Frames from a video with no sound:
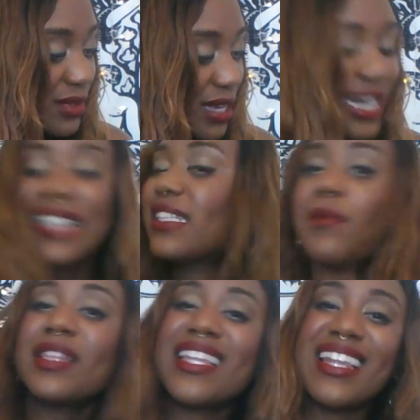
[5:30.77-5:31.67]
And I say
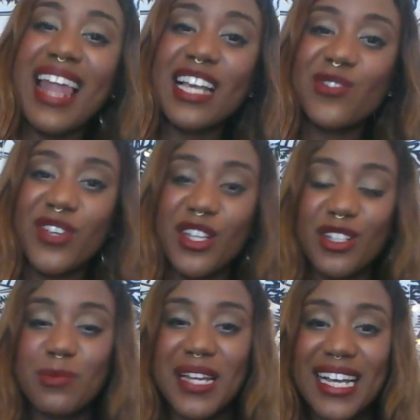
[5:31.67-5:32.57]
within the last few
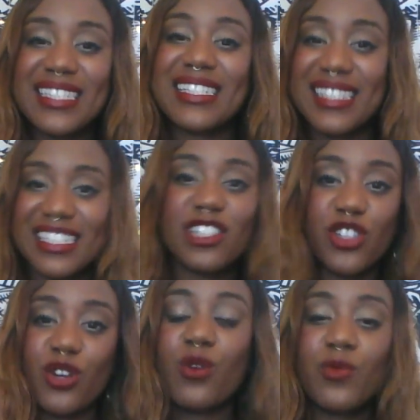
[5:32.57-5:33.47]
years because this is a
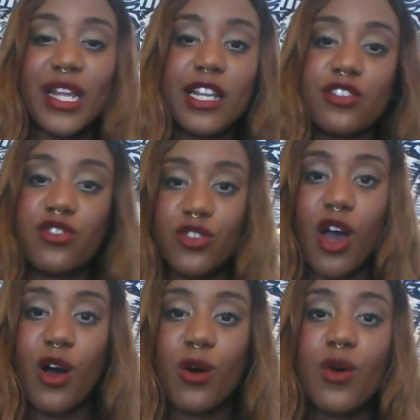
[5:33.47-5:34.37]
general reading,
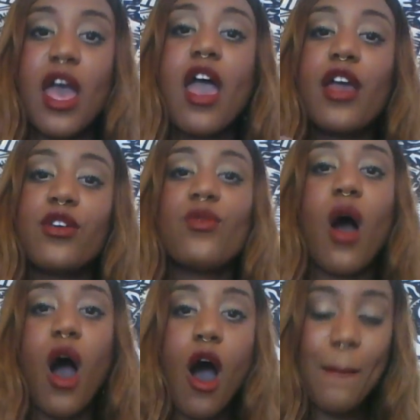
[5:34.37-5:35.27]
so you
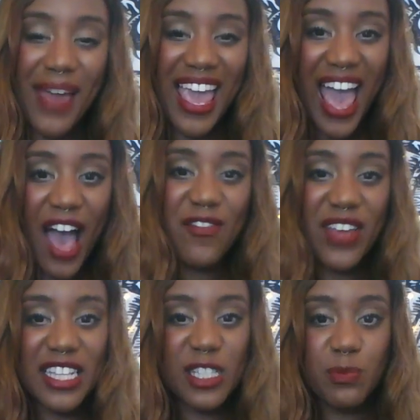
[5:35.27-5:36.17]
all may have
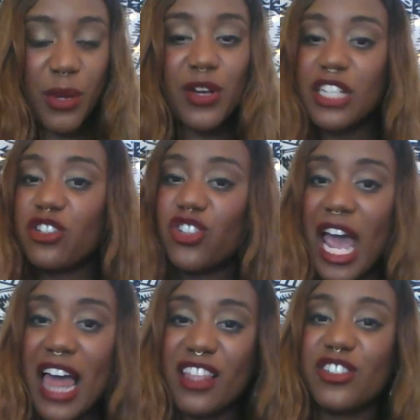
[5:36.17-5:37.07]
experienced
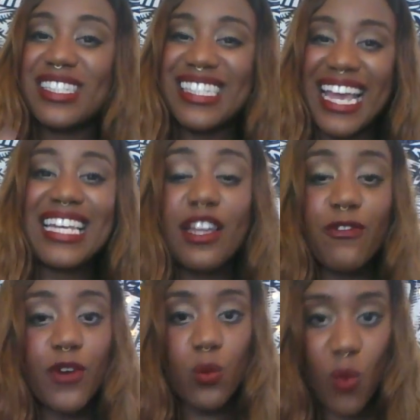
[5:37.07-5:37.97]
challenges in
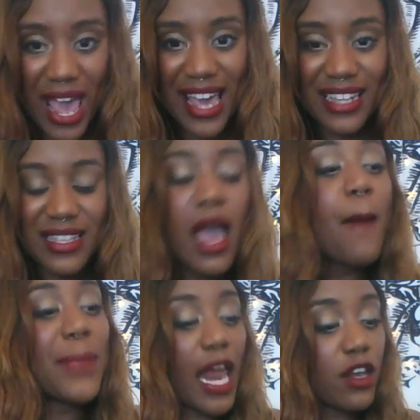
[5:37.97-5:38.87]
different ways.
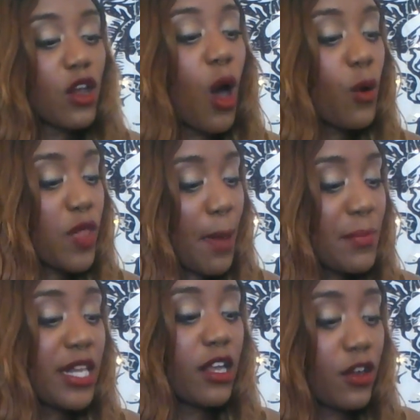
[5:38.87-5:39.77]
But I know that
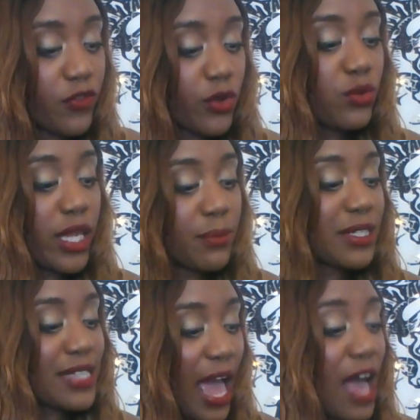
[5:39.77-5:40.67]
many of you
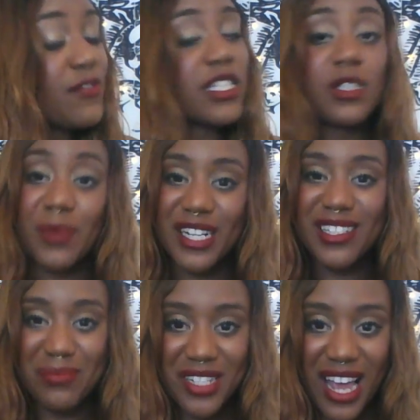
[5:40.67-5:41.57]
Libras have experienced
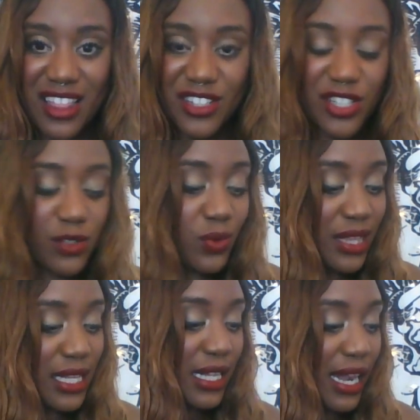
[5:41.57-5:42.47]
some challenges
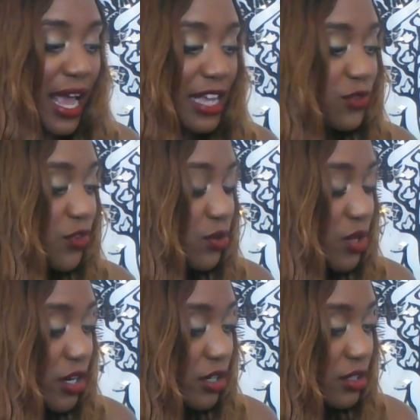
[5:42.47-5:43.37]
within the last few
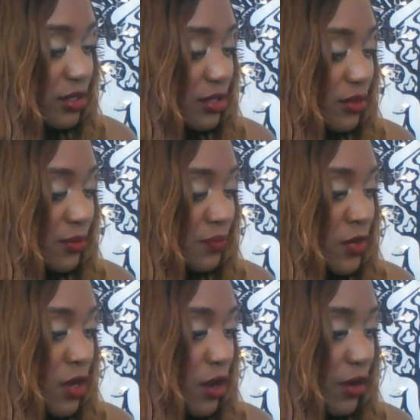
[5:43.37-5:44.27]
years,
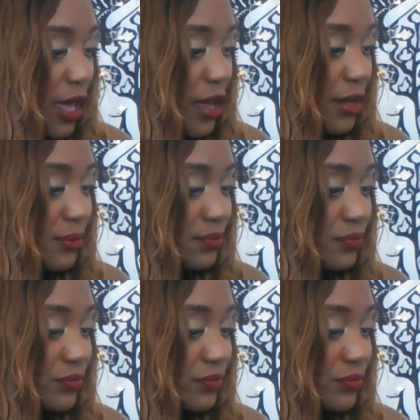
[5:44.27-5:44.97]
okay?